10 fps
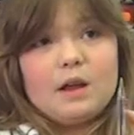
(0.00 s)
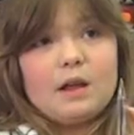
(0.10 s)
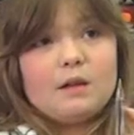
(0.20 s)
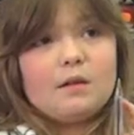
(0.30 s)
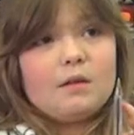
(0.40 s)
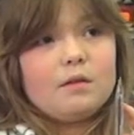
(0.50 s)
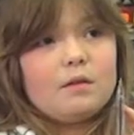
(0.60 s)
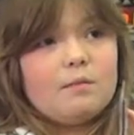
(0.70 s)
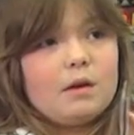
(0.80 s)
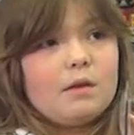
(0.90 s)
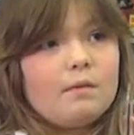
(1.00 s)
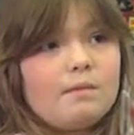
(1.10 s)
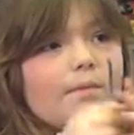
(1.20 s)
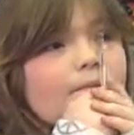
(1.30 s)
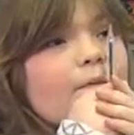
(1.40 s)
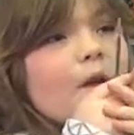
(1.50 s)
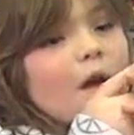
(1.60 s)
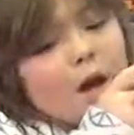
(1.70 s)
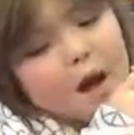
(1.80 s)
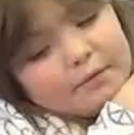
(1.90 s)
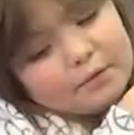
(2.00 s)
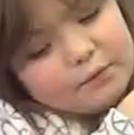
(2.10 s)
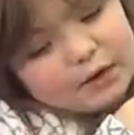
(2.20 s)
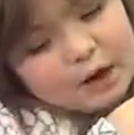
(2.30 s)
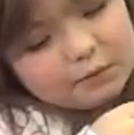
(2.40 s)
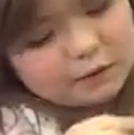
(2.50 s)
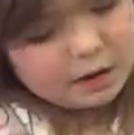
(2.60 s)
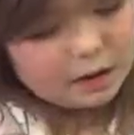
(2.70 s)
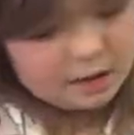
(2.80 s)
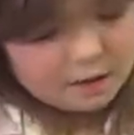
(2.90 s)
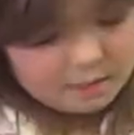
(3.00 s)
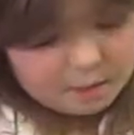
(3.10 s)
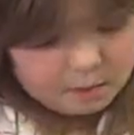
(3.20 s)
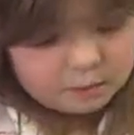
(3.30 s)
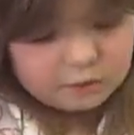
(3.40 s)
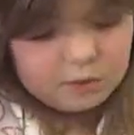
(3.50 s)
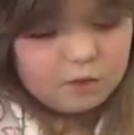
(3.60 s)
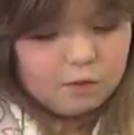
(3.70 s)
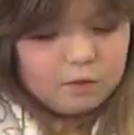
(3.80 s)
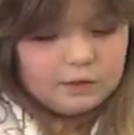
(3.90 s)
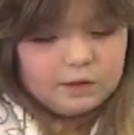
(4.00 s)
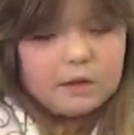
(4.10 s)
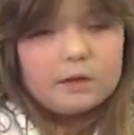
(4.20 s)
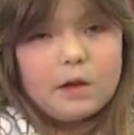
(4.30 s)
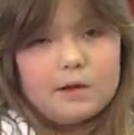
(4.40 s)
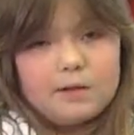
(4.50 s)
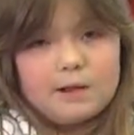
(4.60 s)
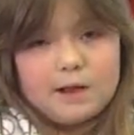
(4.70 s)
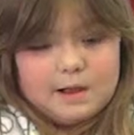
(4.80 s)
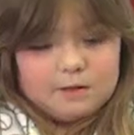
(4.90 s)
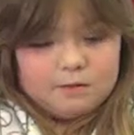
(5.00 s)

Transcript: in the middle of the video to poke the hole in this because the